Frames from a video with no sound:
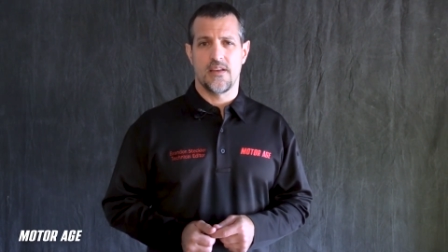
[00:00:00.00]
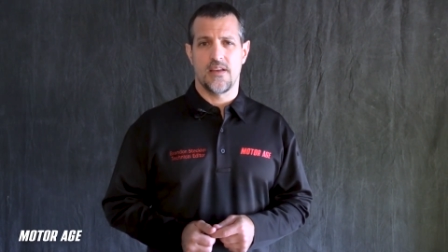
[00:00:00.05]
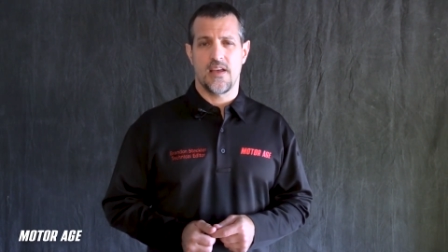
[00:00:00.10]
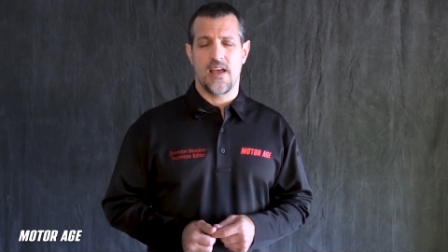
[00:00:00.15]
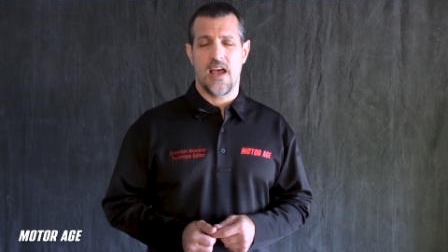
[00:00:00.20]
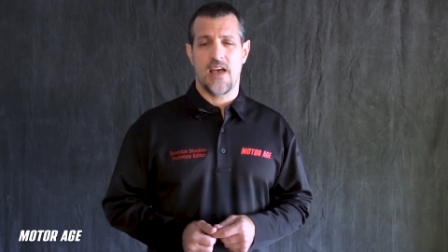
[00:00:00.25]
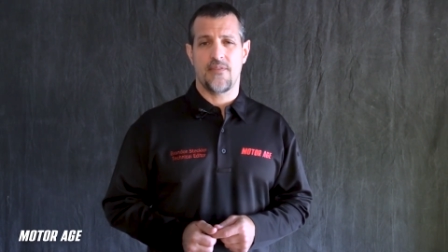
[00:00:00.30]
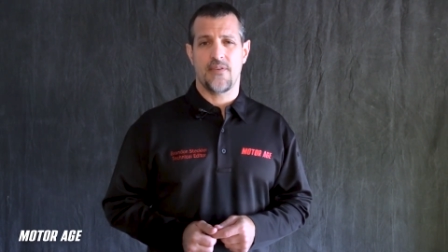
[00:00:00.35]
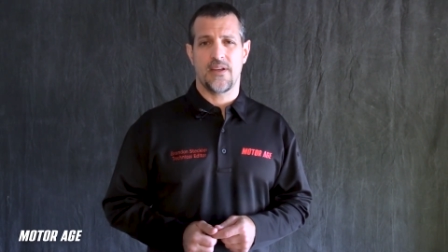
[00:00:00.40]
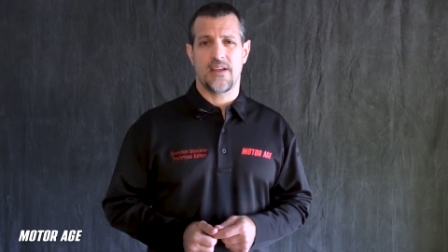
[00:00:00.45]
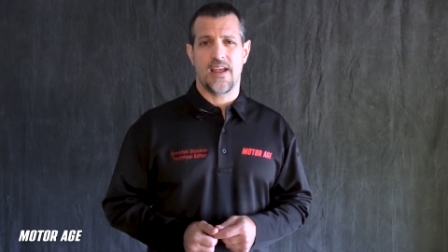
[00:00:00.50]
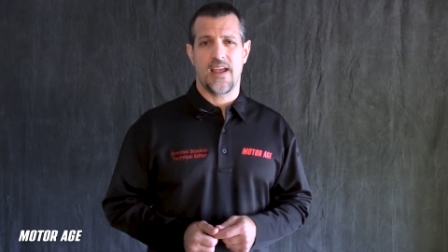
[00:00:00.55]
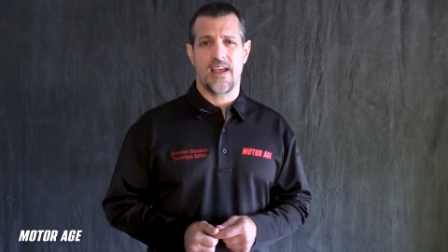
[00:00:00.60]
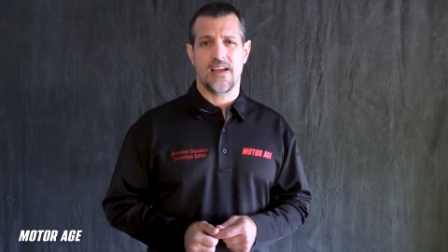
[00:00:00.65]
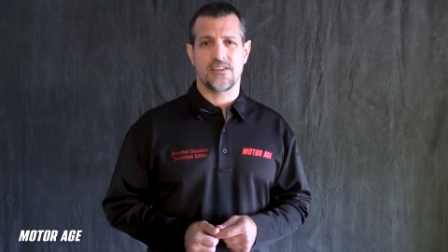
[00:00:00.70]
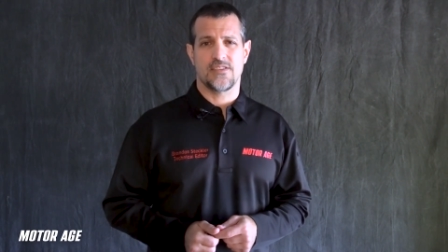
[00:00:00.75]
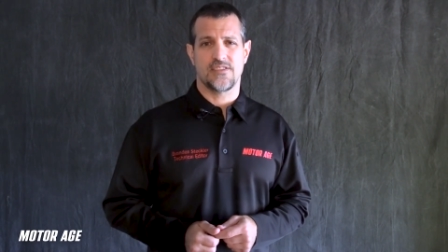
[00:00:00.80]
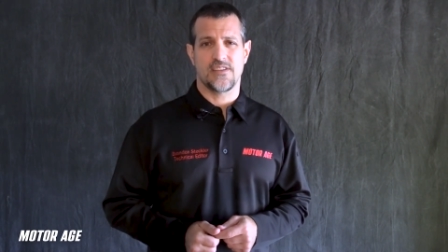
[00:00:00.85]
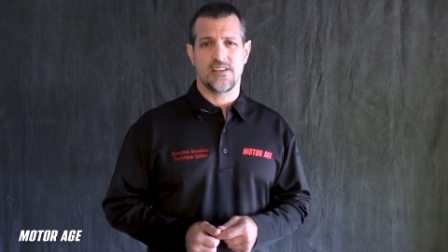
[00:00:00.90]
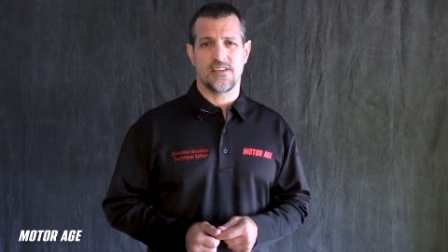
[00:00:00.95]
Having
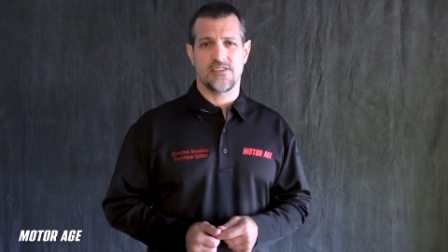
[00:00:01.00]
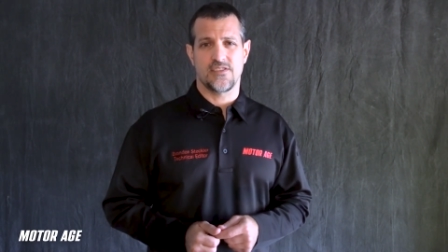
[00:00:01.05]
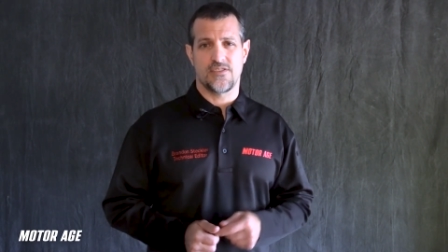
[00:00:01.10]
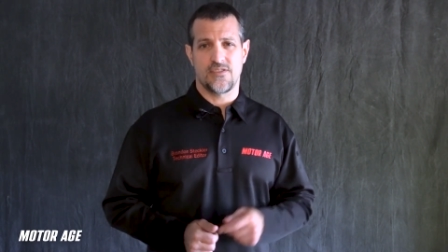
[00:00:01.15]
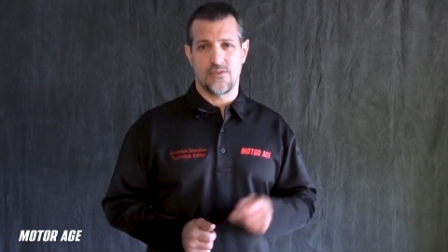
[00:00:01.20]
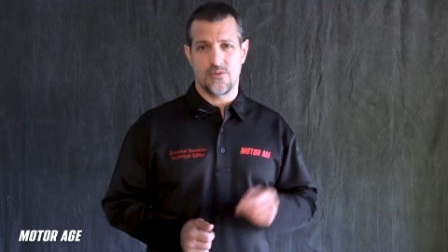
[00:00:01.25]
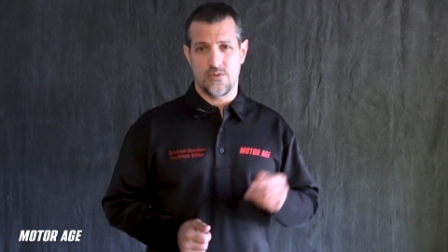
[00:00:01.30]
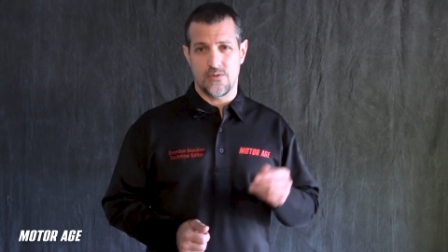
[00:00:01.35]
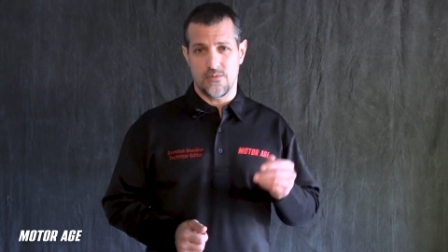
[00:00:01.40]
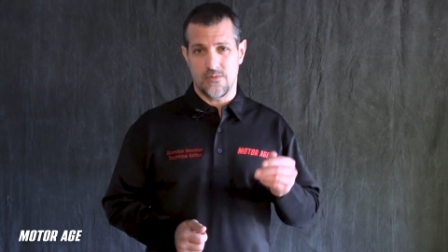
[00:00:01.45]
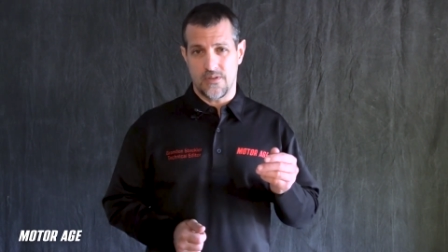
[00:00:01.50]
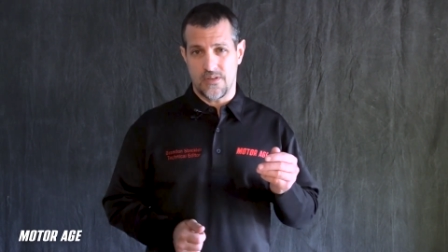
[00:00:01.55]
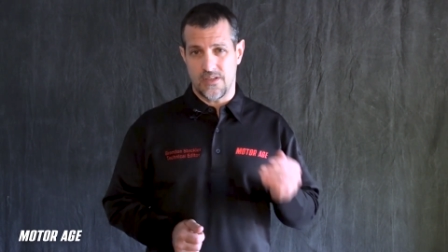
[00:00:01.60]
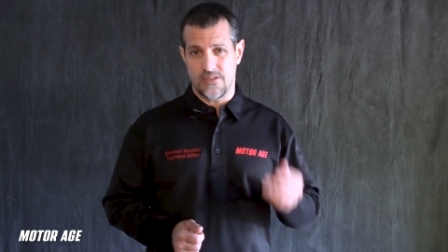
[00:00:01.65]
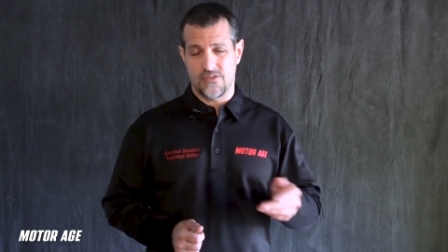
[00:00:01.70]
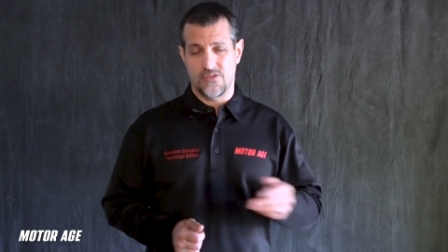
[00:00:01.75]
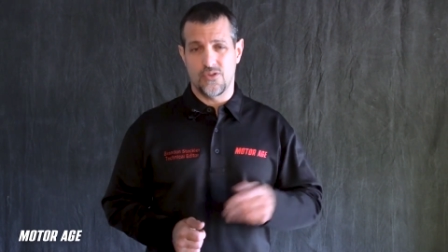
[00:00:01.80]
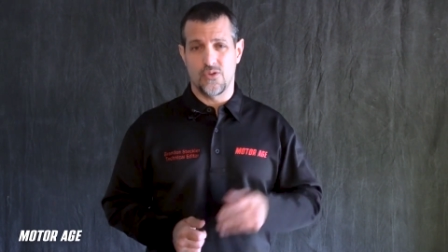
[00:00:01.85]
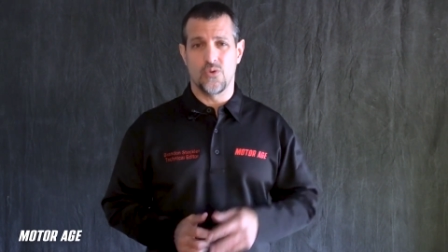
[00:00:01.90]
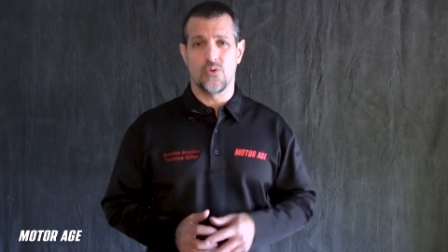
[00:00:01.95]
access to a
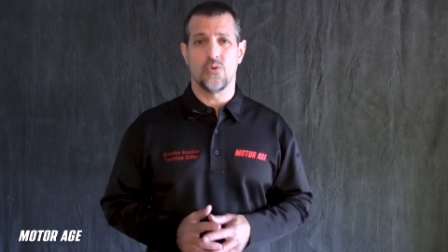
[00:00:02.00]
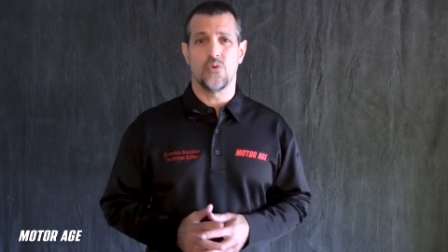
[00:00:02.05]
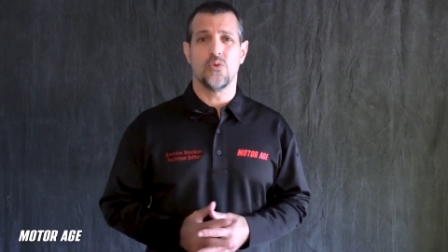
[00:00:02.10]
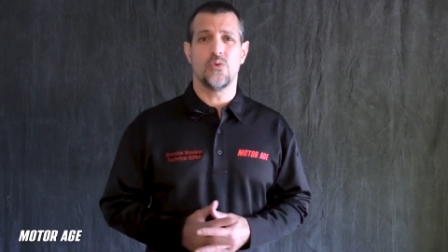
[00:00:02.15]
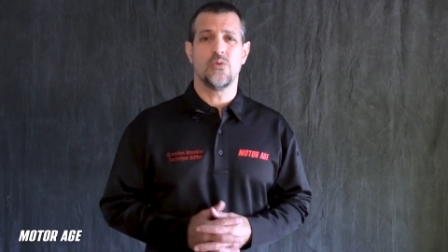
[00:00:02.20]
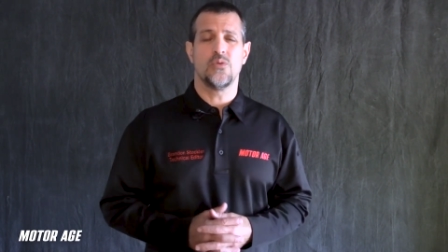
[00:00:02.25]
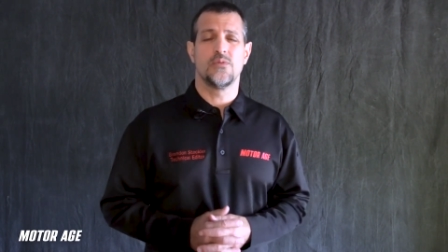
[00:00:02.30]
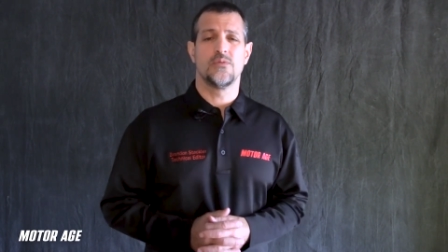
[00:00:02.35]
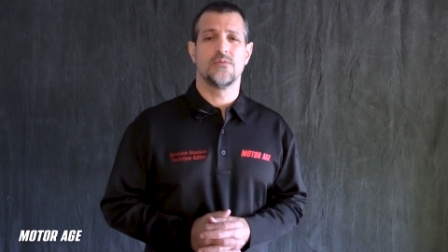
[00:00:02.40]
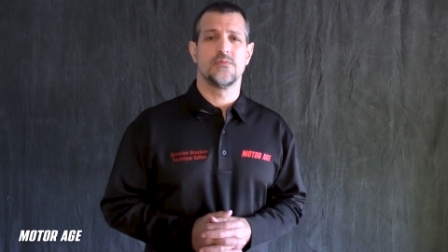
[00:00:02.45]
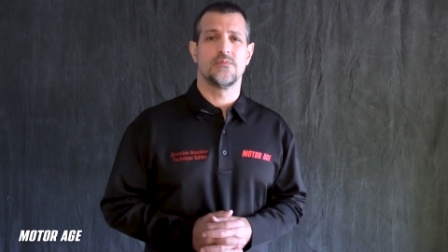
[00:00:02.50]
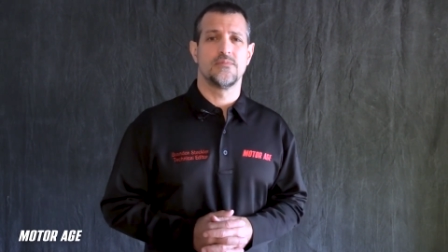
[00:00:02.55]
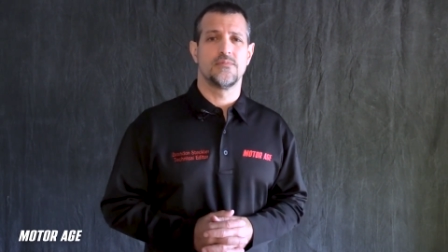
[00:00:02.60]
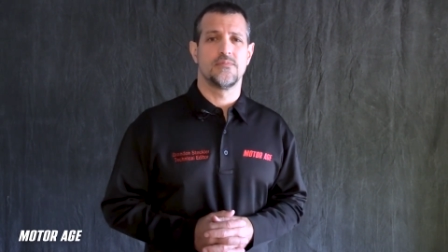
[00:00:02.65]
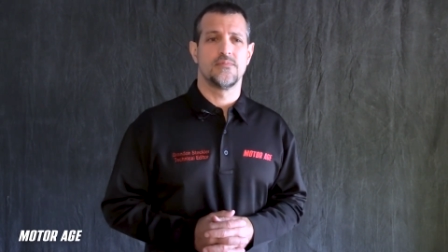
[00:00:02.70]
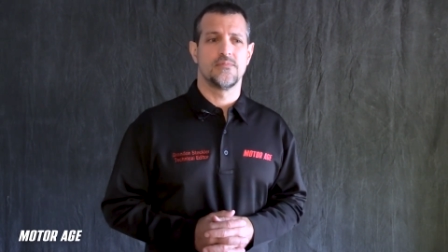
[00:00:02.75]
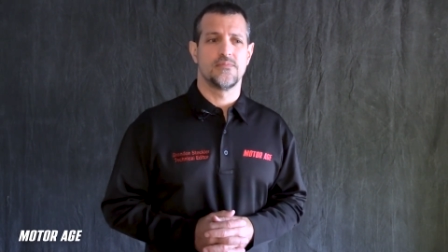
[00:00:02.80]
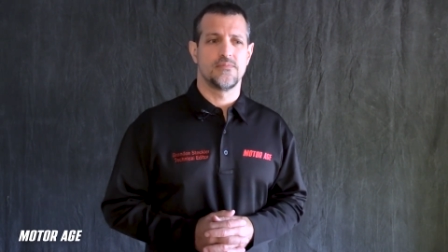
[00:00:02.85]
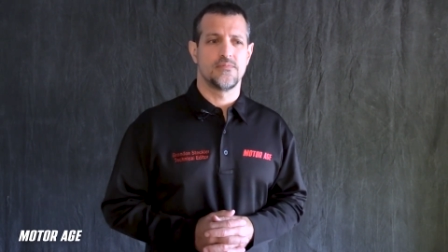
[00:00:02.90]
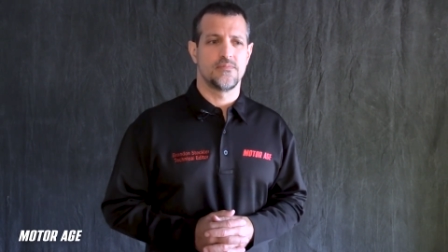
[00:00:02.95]
tool
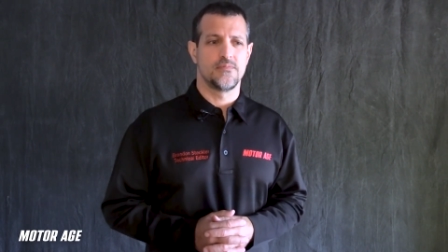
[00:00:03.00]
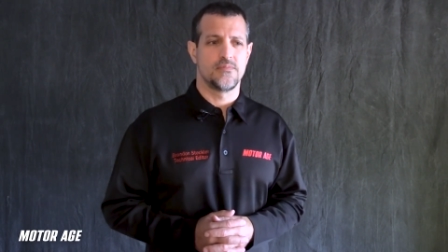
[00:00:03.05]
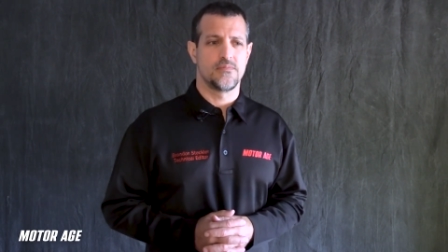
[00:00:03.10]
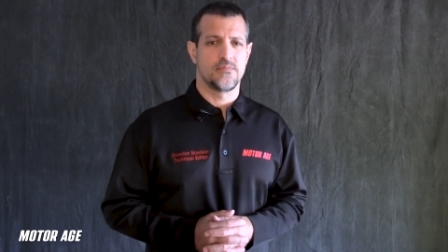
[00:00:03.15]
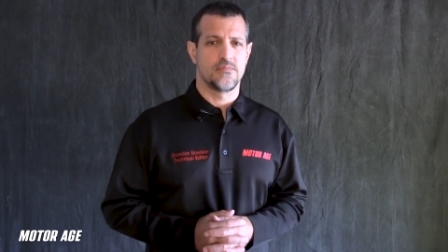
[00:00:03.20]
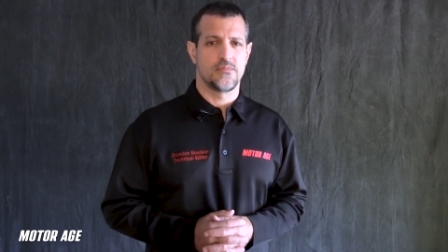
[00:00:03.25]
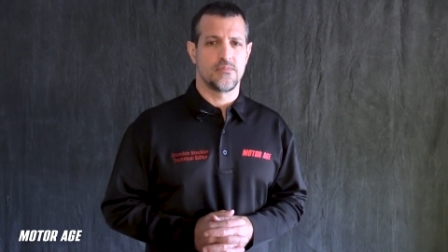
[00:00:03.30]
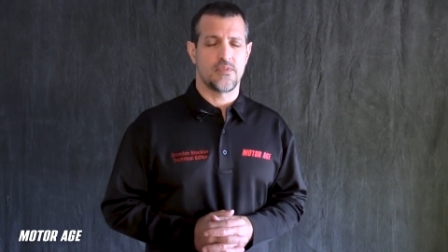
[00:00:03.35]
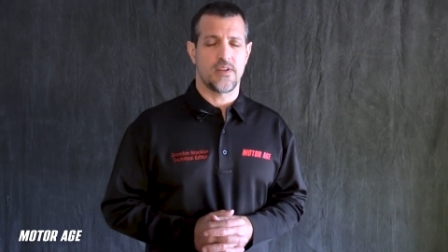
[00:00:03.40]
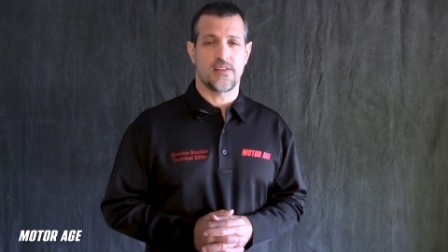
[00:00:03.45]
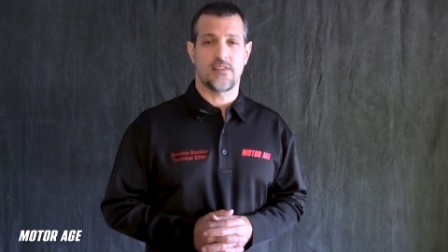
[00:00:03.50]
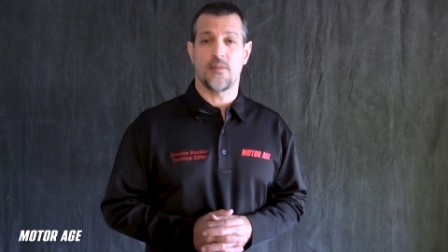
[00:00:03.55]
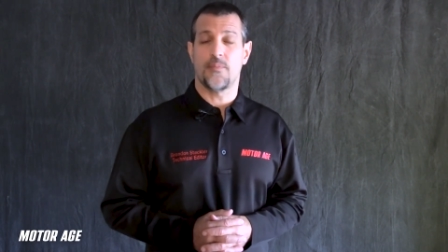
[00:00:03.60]
like